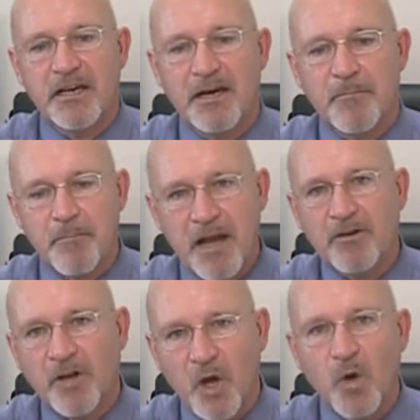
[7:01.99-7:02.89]

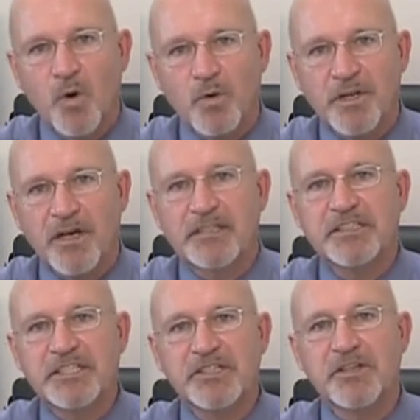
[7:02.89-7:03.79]
amount owed
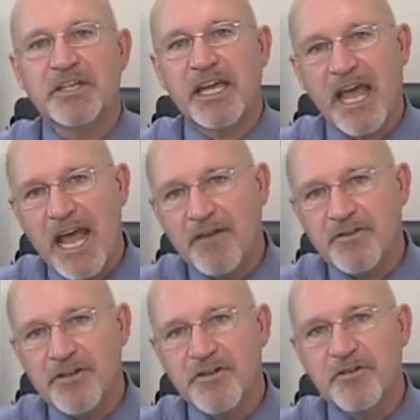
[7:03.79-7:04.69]
until the
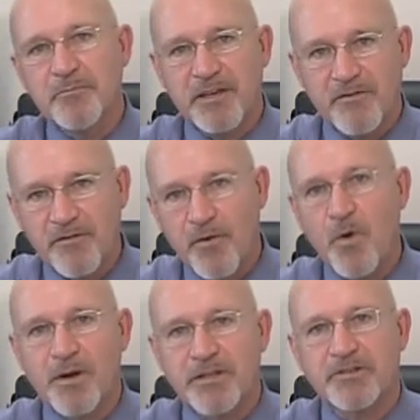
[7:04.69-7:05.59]
afternoon
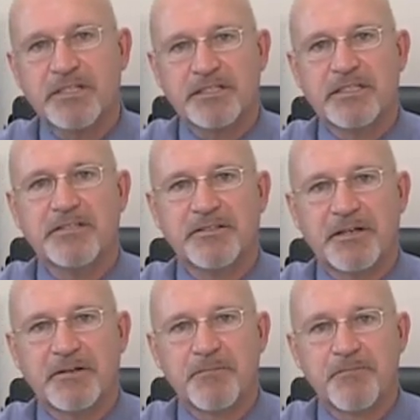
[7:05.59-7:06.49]
before the trustee
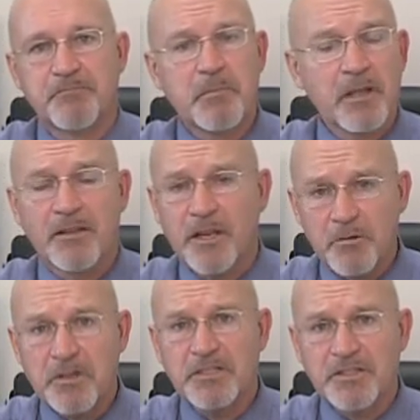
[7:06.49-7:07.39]
sale. There
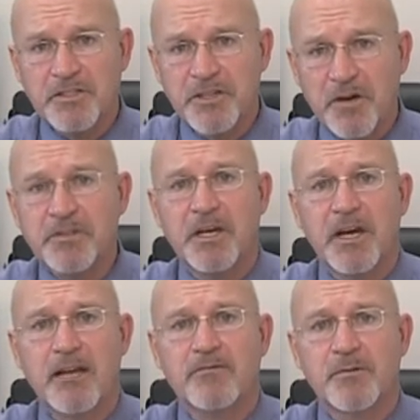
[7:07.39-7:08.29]
was no
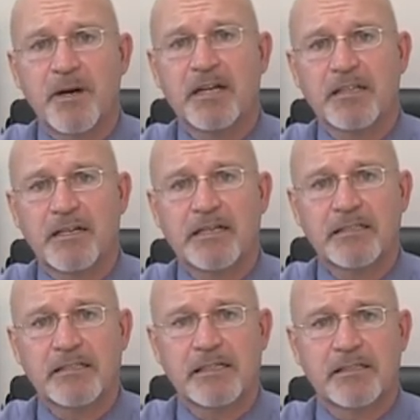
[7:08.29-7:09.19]
time for my client
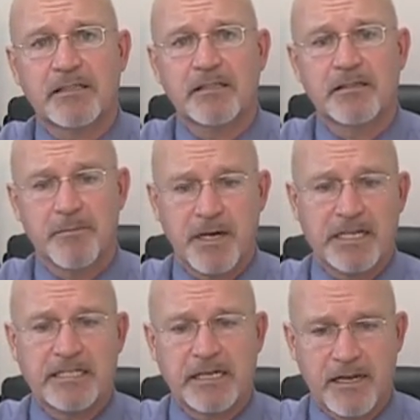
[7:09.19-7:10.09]
to get the
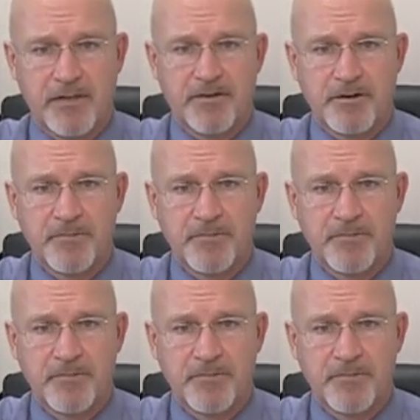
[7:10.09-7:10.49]
money together.